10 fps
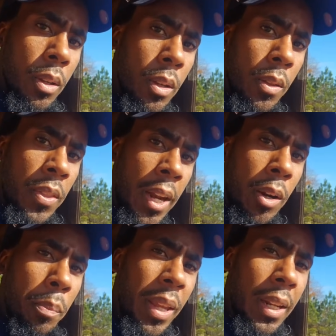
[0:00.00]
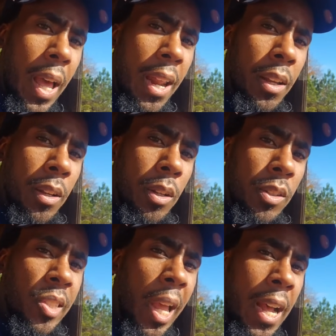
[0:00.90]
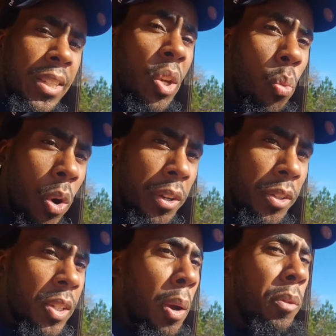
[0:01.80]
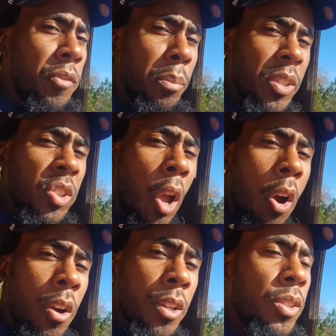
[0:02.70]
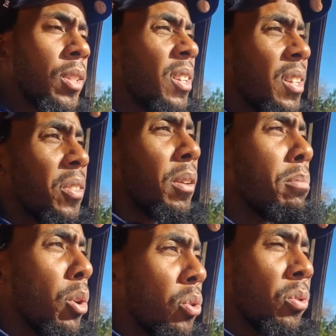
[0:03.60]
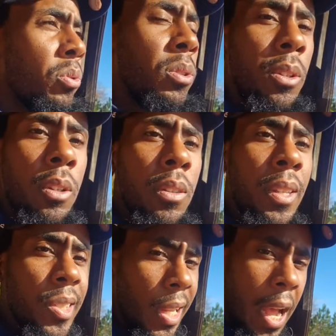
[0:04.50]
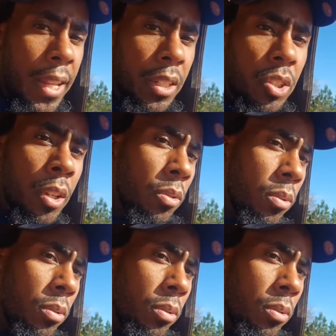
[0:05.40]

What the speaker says: that it'll be a lot of signs and wonders coming from the stars, the moon, the sky in general.